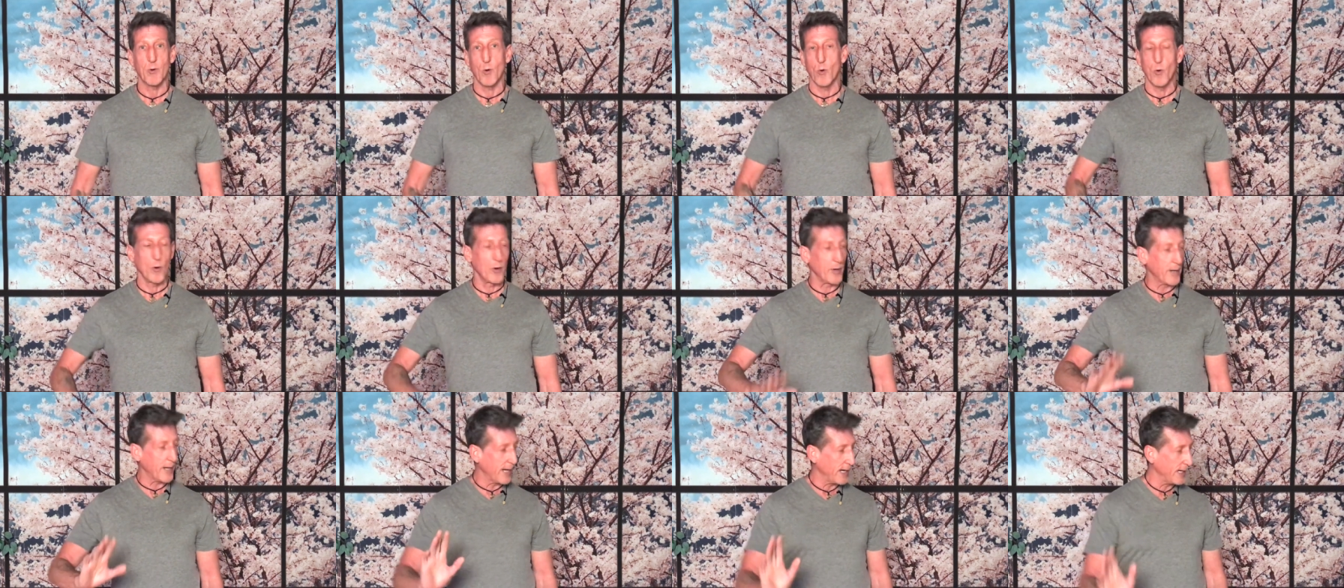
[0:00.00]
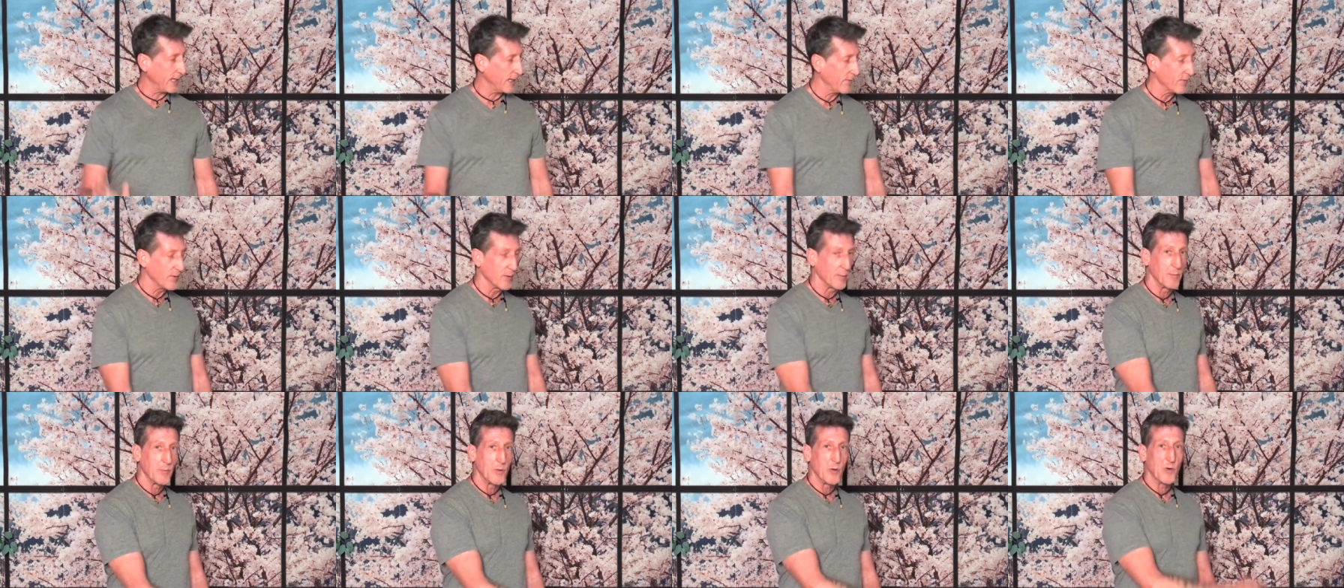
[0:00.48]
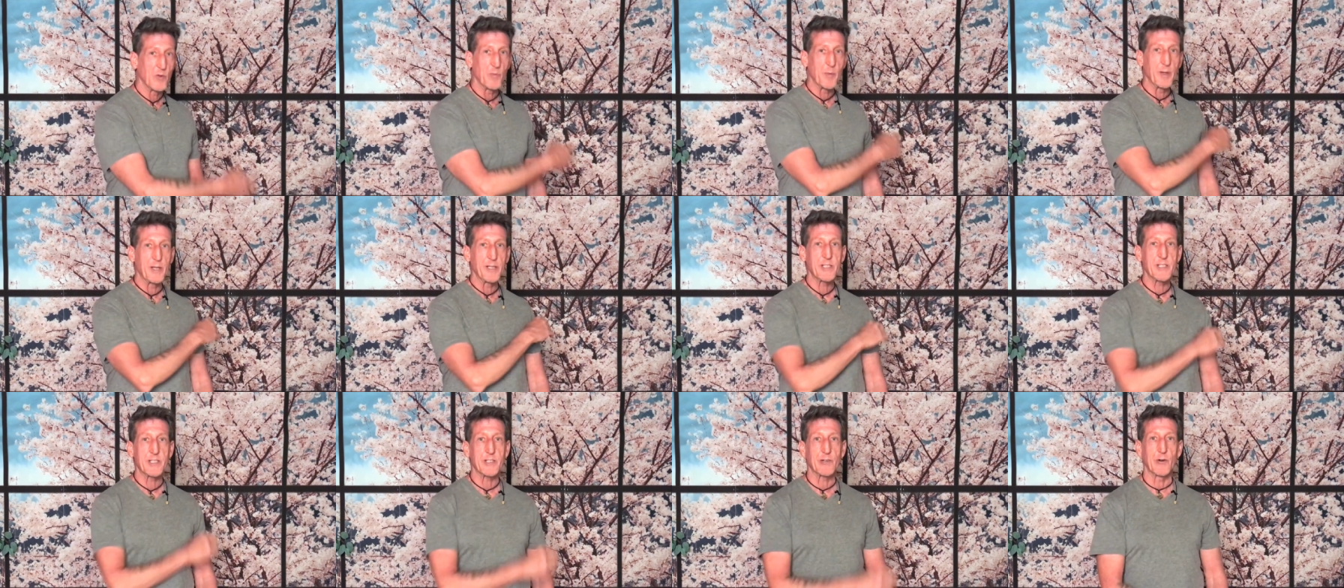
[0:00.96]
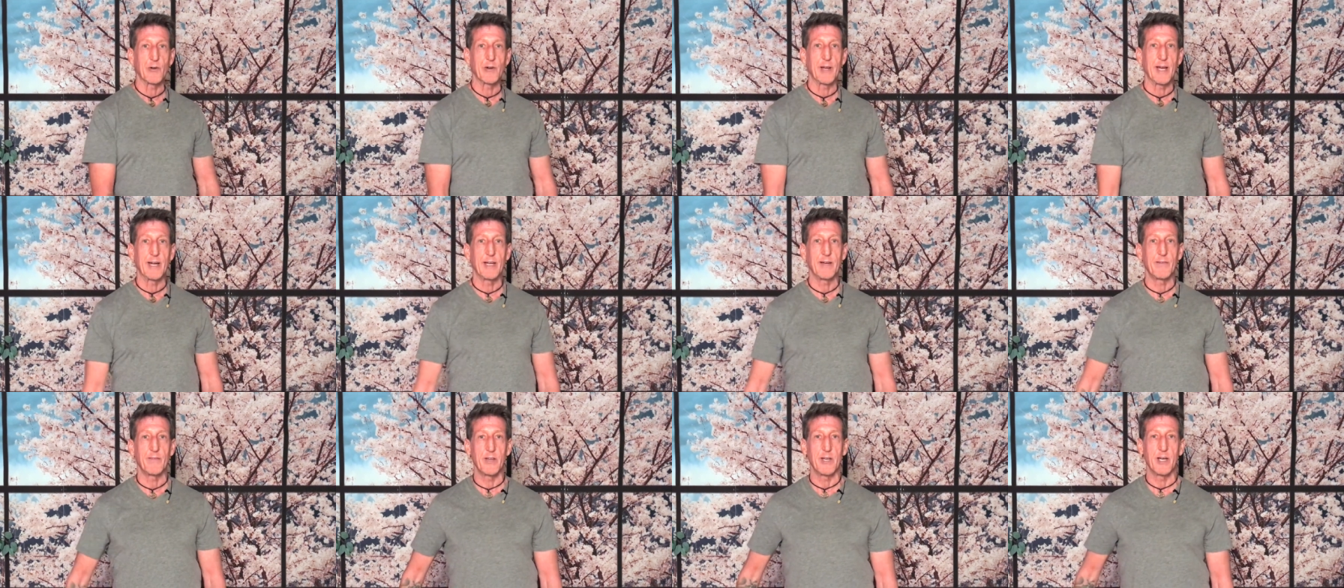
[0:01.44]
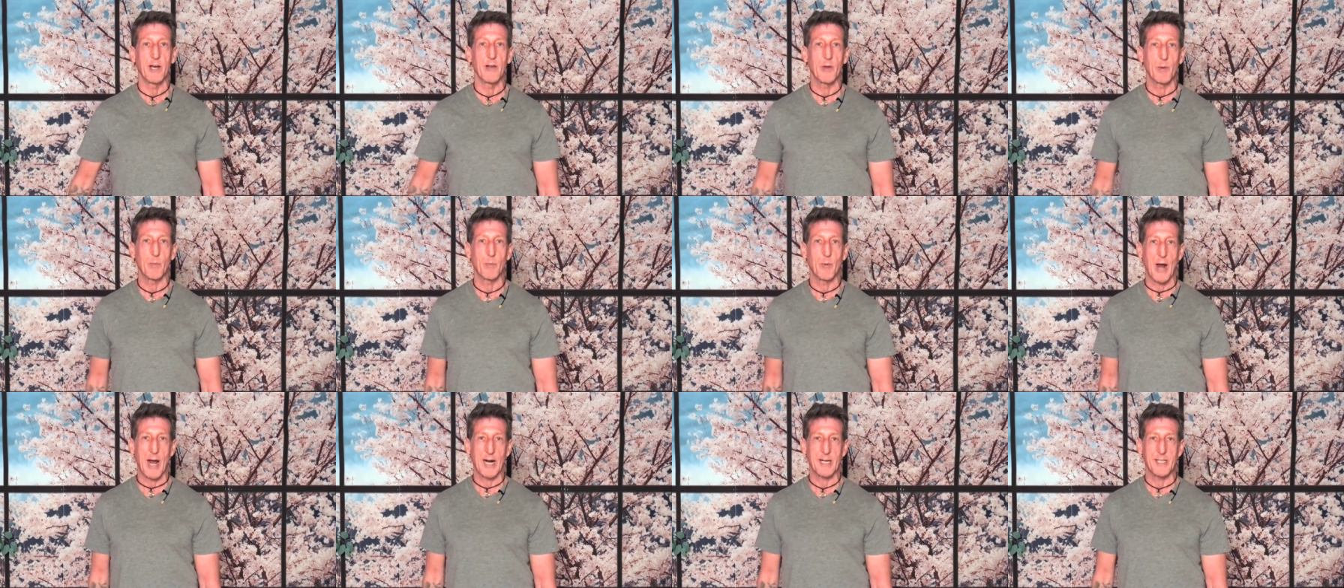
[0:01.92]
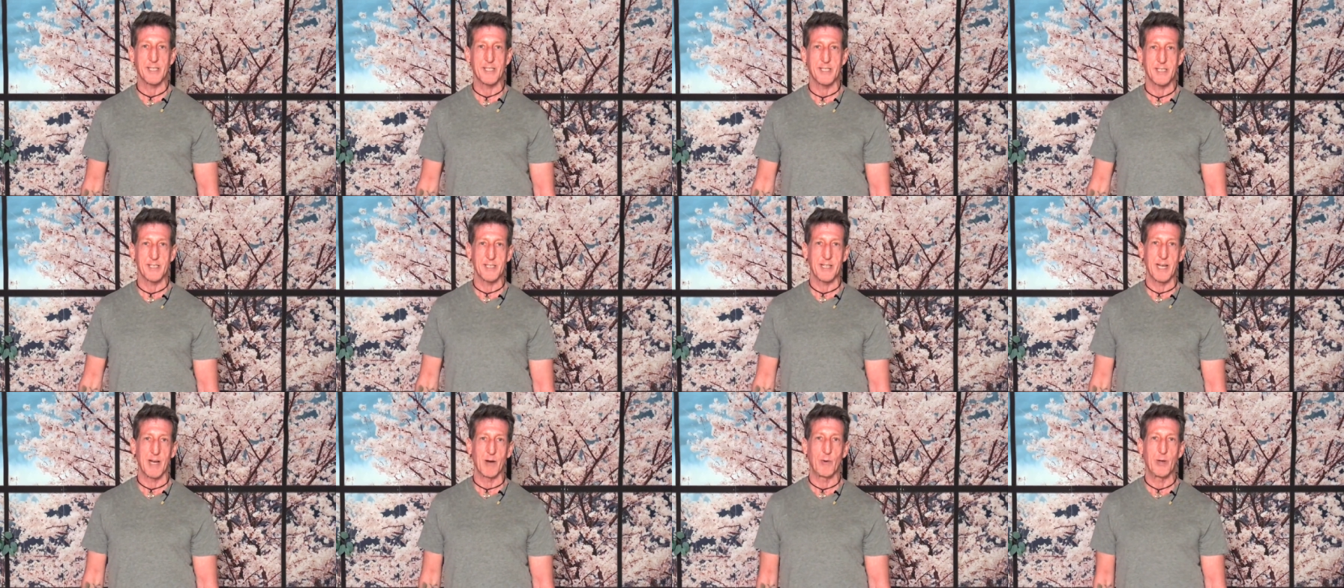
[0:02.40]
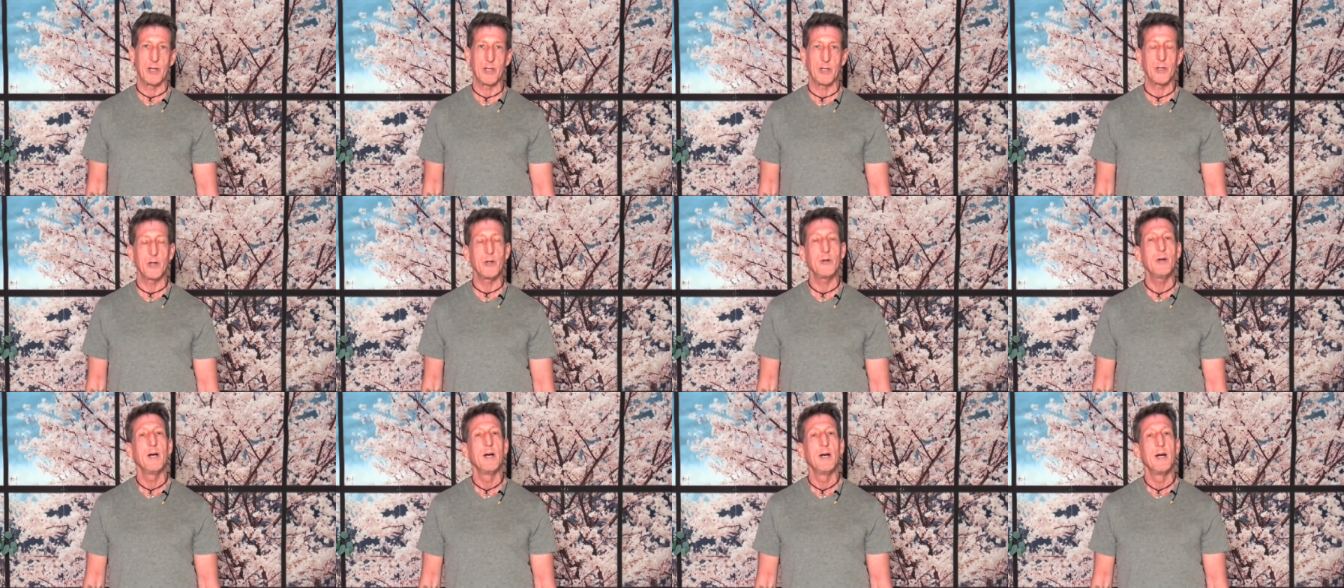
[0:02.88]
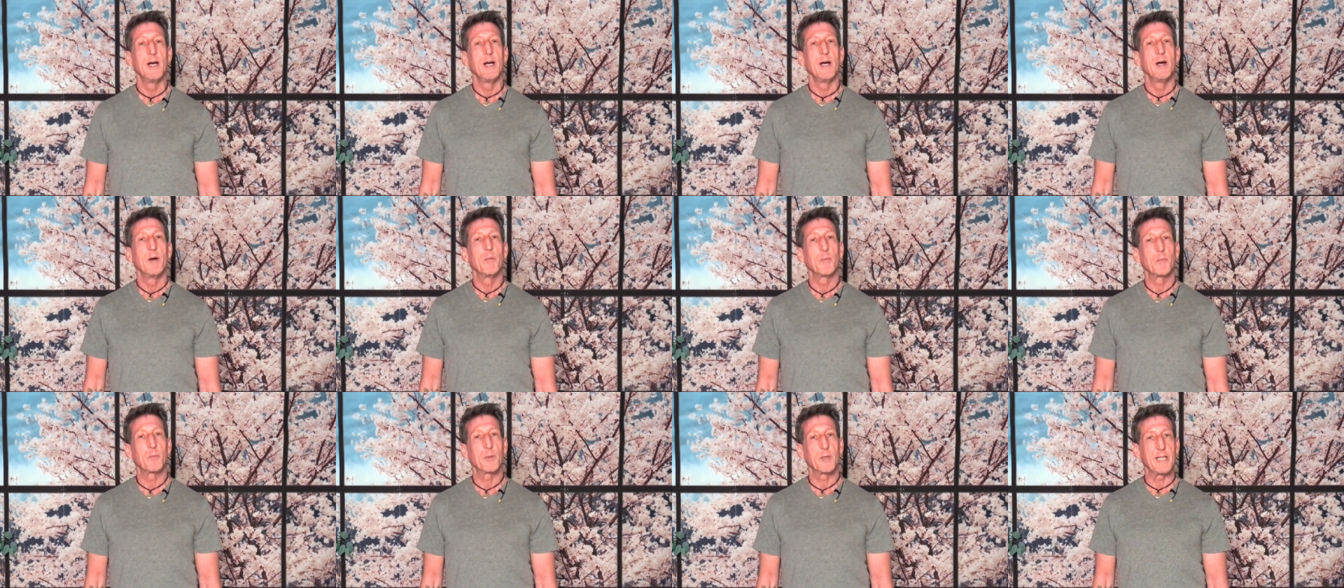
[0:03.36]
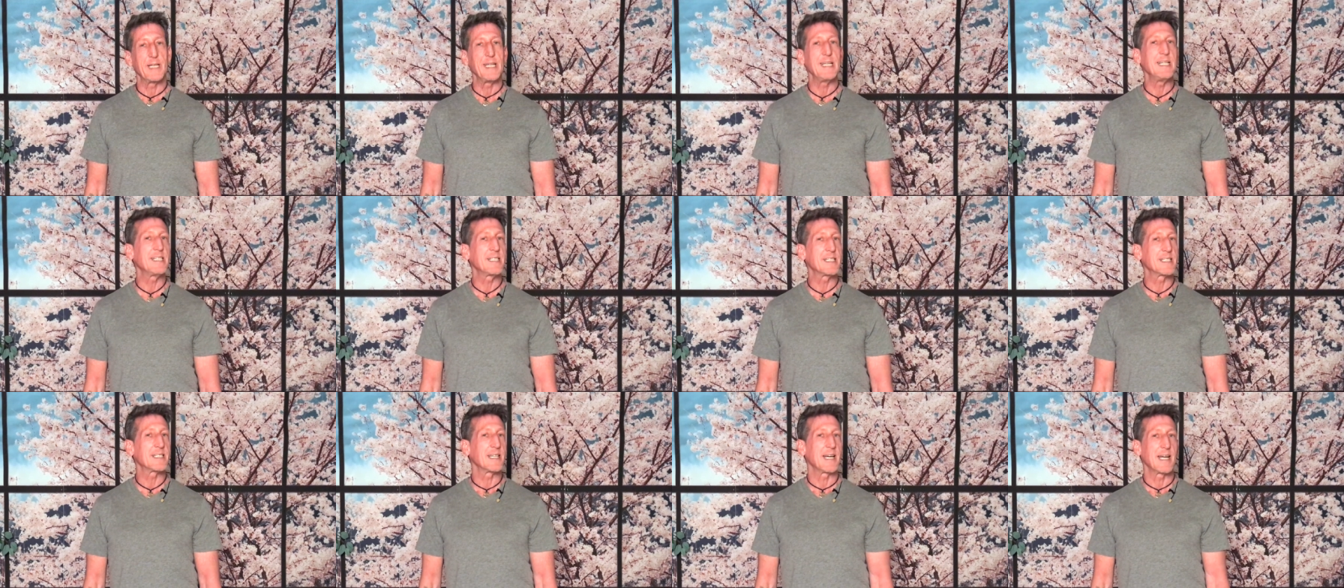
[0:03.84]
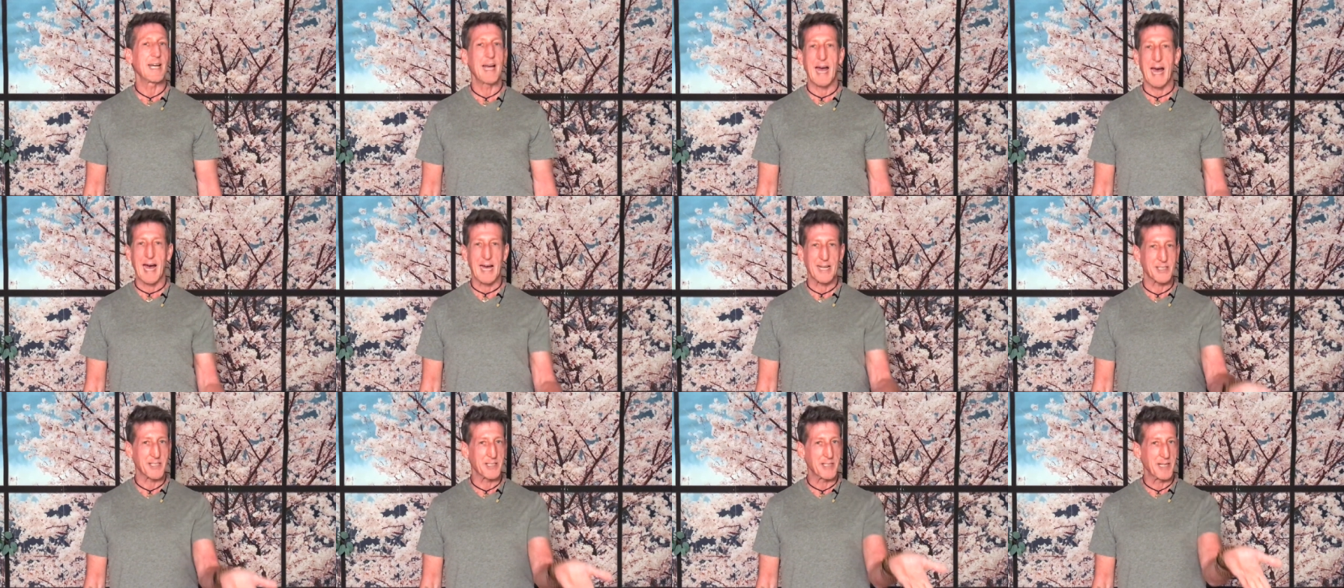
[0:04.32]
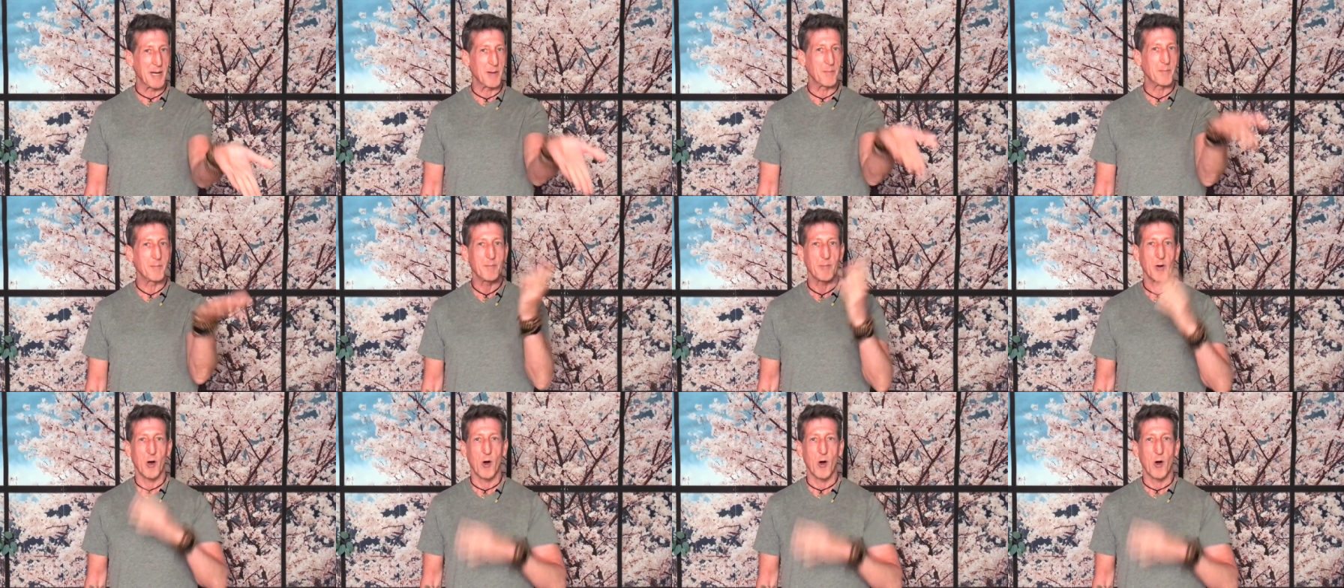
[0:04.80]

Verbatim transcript: or any of the movements or any of the other practices that we do, please ask them.